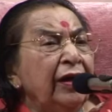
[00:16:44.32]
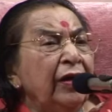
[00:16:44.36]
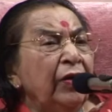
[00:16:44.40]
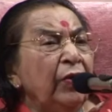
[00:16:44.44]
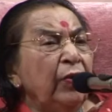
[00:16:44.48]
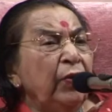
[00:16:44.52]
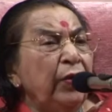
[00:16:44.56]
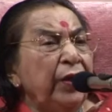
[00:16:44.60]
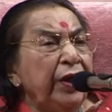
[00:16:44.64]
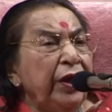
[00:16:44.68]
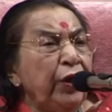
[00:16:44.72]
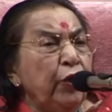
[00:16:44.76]

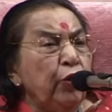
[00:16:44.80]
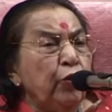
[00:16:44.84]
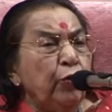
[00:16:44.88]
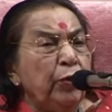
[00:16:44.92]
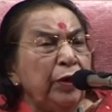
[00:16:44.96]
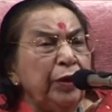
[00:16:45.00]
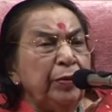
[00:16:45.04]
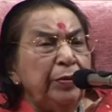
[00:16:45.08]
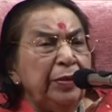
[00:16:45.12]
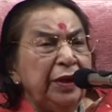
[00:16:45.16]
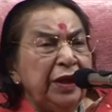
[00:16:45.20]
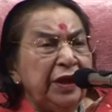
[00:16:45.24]
we
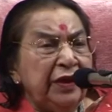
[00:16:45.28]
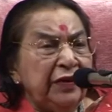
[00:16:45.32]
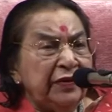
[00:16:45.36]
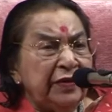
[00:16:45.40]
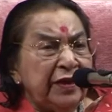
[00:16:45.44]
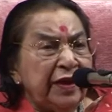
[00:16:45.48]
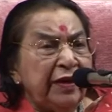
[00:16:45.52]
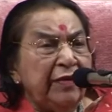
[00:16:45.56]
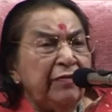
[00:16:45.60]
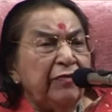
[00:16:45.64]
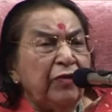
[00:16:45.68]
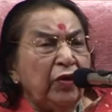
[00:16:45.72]
human beings
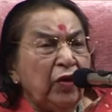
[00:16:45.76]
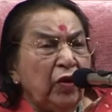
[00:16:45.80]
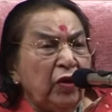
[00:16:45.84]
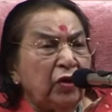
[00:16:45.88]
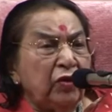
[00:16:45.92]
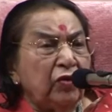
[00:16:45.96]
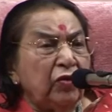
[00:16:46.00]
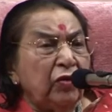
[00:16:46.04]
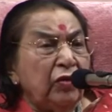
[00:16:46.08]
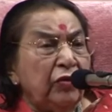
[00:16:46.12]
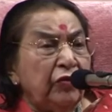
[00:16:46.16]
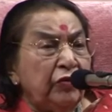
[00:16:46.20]
have
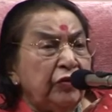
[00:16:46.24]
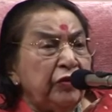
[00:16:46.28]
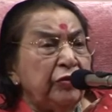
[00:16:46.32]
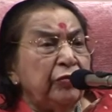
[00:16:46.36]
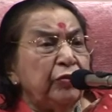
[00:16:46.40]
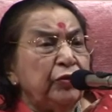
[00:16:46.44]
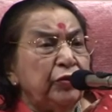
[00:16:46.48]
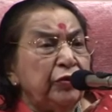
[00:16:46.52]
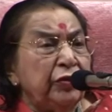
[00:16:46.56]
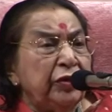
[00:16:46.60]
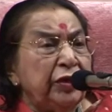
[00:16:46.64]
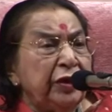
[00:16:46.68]
not
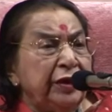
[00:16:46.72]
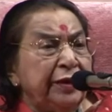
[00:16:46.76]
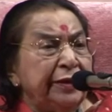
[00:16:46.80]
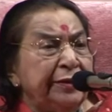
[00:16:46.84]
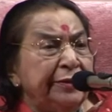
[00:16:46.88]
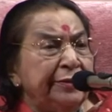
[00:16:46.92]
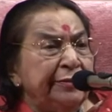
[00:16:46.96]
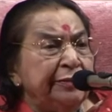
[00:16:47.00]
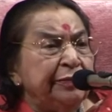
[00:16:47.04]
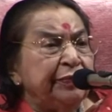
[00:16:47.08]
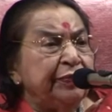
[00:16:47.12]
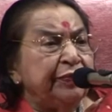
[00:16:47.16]
contributed.
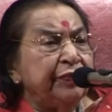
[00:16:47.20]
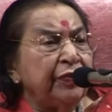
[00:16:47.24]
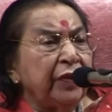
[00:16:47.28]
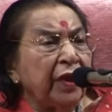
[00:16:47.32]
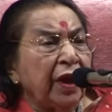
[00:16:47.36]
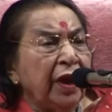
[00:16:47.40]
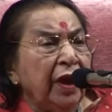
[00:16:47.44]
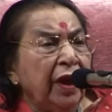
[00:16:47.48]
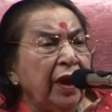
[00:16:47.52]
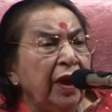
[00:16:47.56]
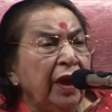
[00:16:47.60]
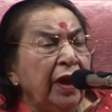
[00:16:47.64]

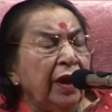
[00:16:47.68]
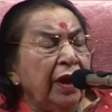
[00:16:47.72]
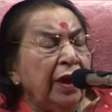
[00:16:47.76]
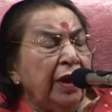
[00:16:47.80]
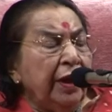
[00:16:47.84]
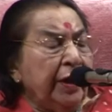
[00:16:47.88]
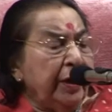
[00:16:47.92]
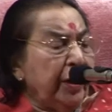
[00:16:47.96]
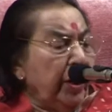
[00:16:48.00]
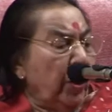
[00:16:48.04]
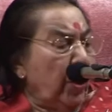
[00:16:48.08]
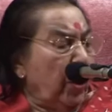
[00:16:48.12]

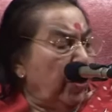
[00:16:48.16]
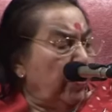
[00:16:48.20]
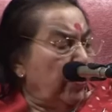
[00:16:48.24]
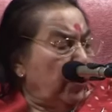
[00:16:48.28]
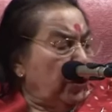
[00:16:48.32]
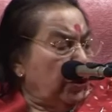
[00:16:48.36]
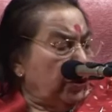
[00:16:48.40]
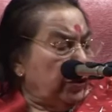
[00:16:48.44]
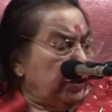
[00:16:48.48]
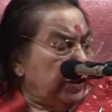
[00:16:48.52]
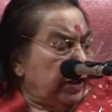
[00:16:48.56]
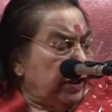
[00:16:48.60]
Now, I'm
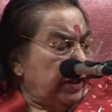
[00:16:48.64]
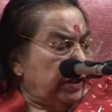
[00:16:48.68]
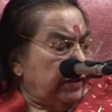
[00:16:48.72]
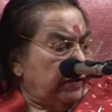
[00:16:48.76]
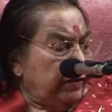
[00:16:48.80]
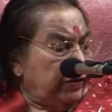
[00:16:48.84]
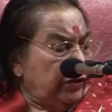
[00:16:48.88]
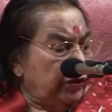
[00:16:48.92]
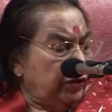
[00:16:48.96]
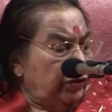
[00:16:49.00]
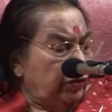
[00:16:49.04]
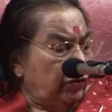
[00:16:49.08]
not saying
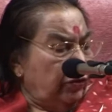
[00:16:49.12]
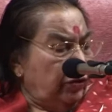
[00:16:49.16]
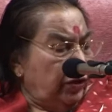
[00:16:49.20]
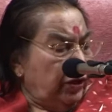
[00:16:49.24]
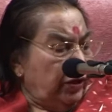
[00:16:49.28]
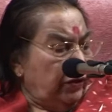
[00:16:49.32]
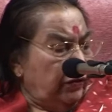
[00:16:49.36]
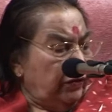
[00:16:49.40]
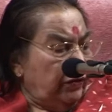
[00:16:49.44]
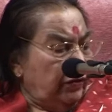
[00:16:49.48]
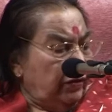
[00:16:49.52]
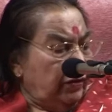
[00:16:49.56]
Sahaja
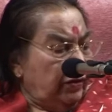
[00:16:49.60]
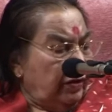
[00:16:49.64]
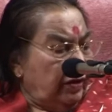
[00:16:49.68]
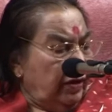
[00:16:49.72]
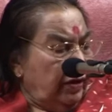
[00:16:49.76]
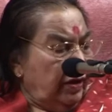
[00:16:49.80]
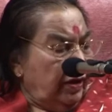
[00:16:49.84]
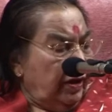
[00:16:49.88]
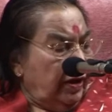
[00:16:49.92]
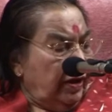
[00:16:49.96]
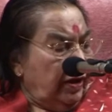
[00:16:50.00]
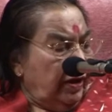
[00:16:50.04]
Yogis.
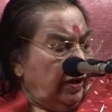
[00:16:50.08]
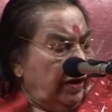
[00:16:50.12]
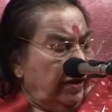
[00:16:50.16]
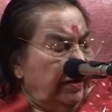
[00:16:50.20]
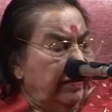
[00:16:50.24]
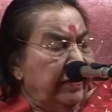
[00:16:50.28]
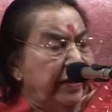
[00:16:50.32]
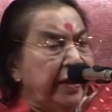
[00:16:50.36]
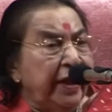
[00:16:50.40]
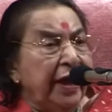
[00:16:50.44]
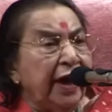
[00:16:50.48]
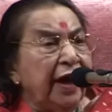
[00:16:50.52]

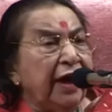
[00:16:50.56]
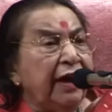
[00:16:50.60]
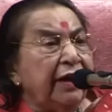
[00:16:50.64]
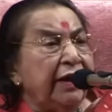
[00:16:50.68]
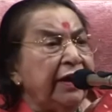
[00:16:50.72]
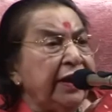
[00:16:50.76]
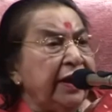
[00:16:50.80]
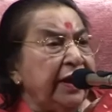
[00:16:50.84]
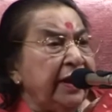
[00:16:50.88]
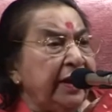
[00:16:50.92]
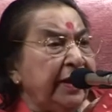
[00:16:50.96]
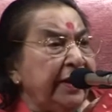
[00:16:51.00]
They are
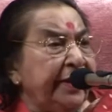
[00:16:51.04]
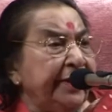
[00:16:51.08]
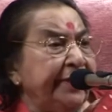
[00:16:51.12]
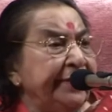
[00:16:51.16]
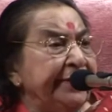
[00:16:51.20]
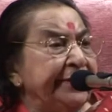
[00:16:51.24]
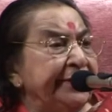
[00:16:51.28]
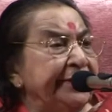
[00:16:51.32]
rare